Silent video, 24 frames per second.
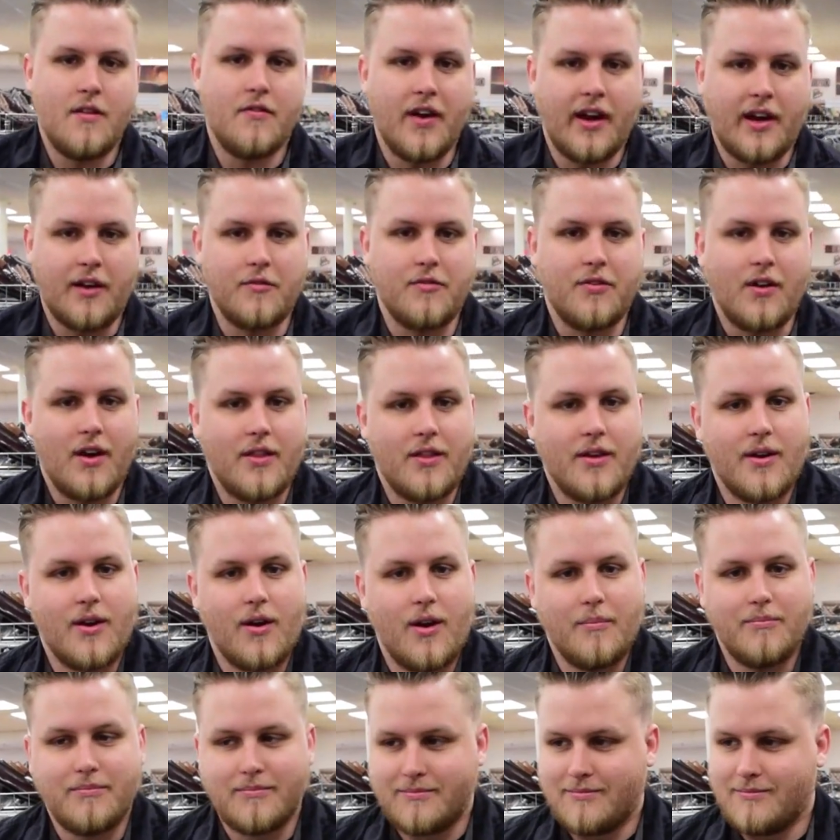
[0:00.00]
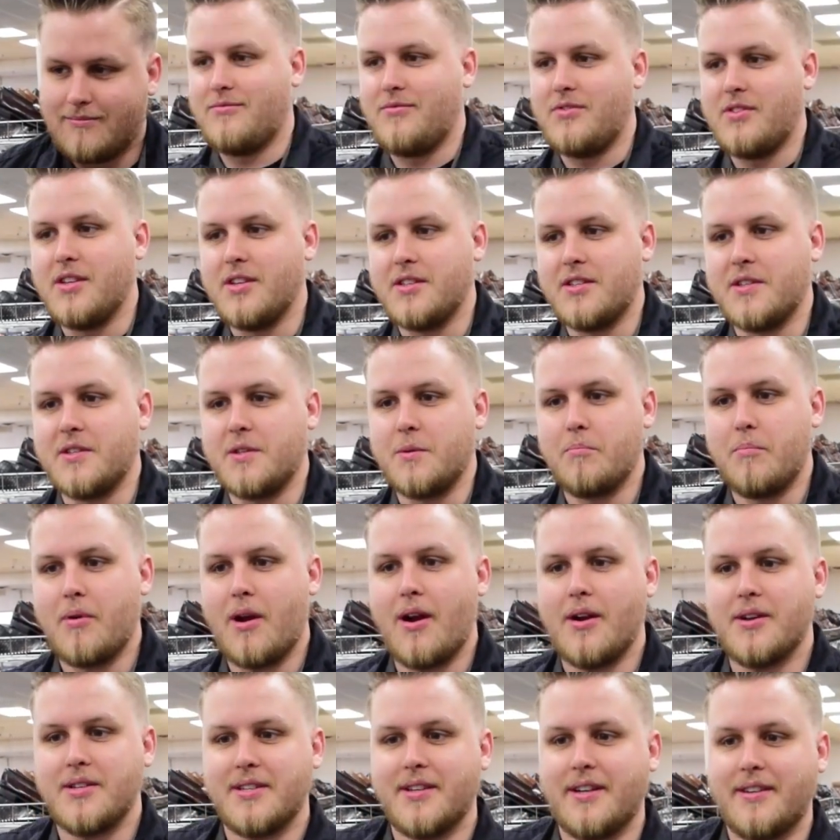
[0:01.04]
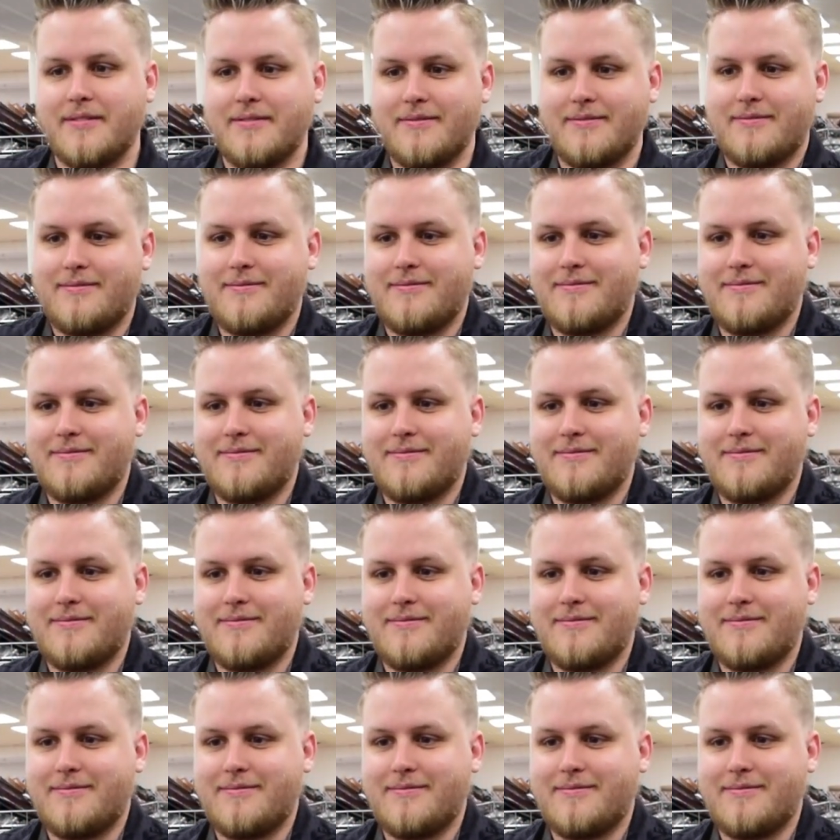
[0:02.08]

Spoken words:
if I can find it out. This is embarrassing.